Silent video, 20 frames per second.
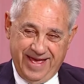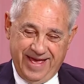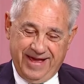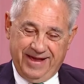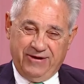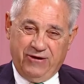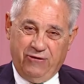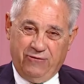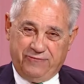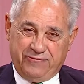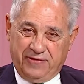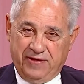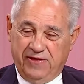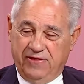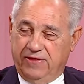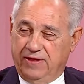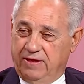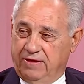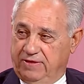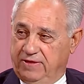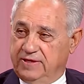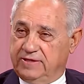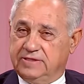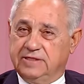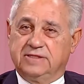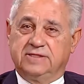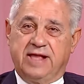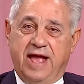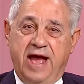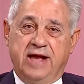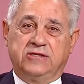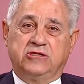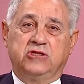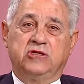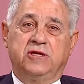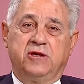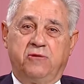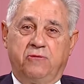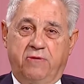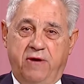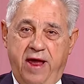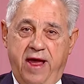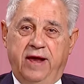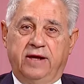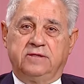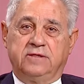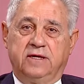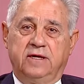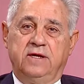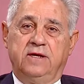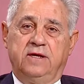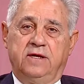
And hopefully, th- this is nationally ranked.